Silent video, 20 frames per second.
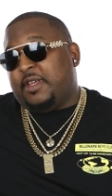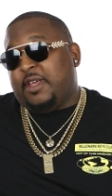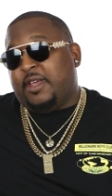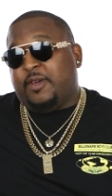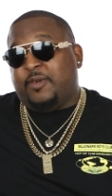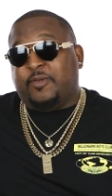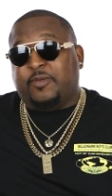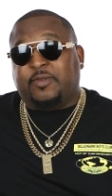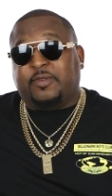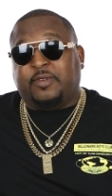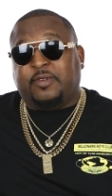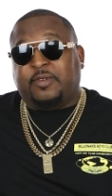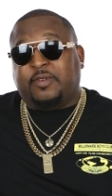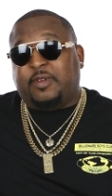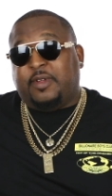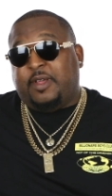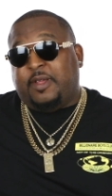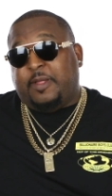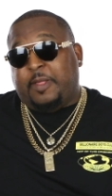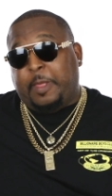And, and
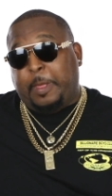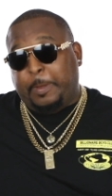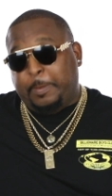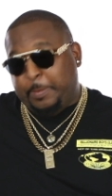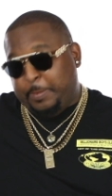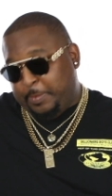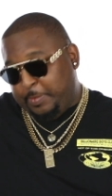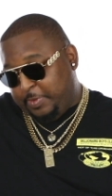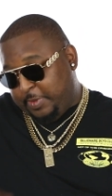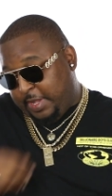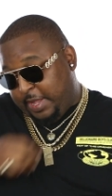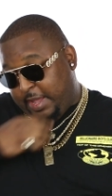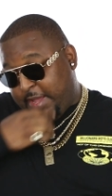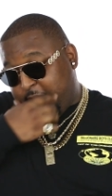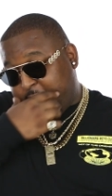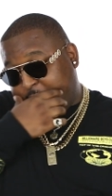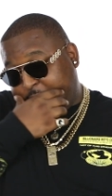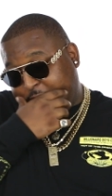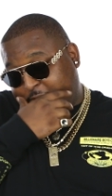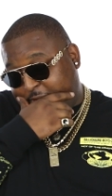go ahead.
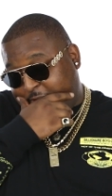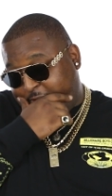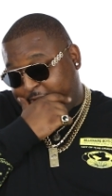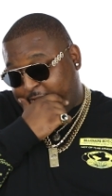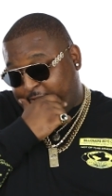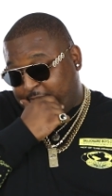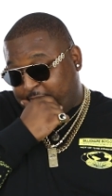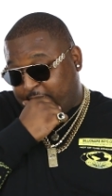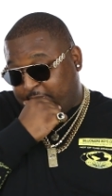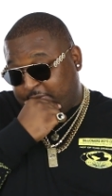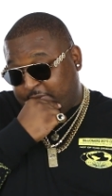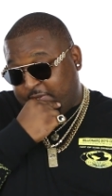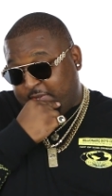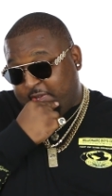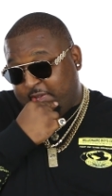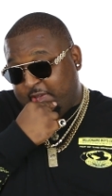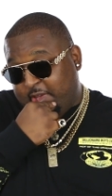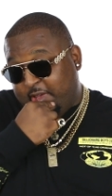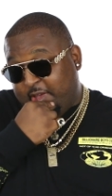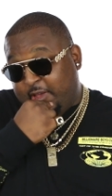And
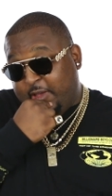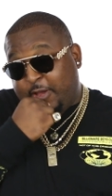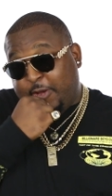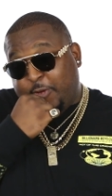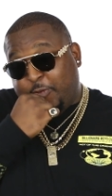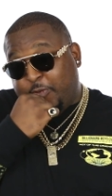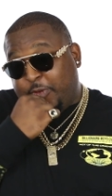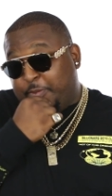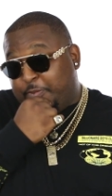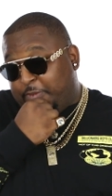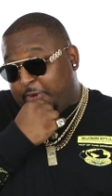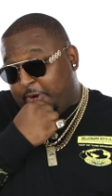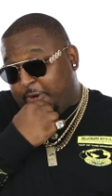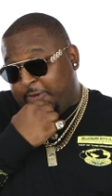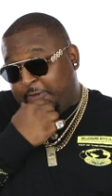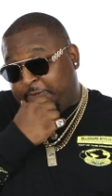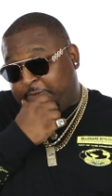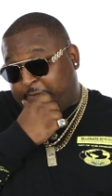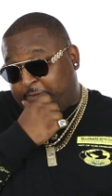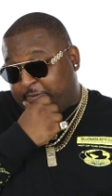we
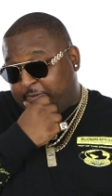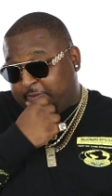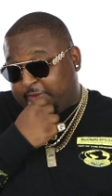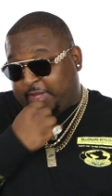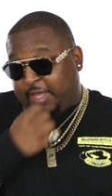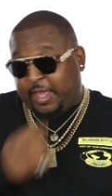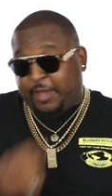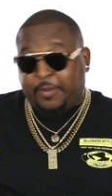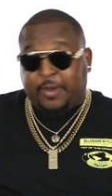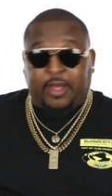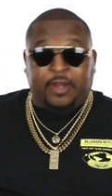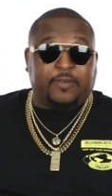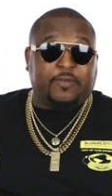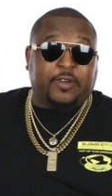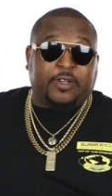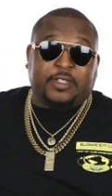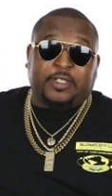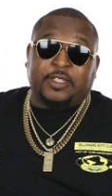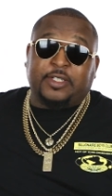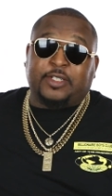both came out of
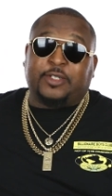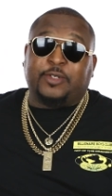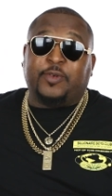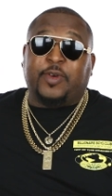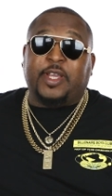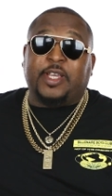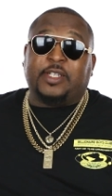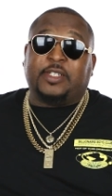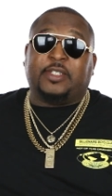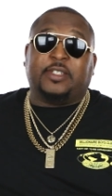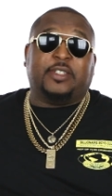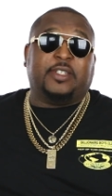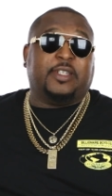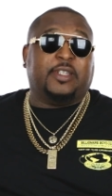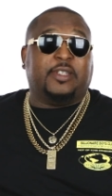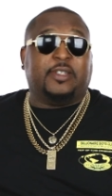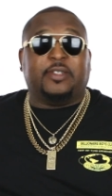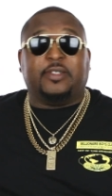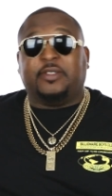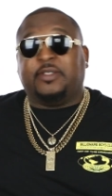our situation
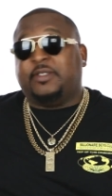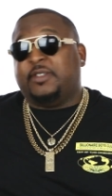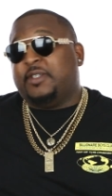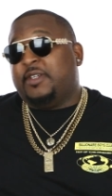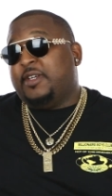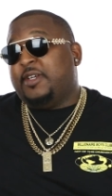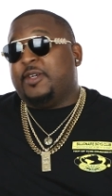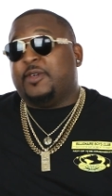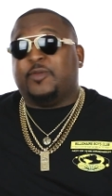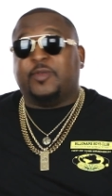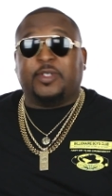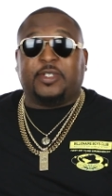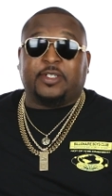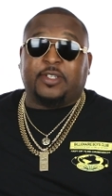and we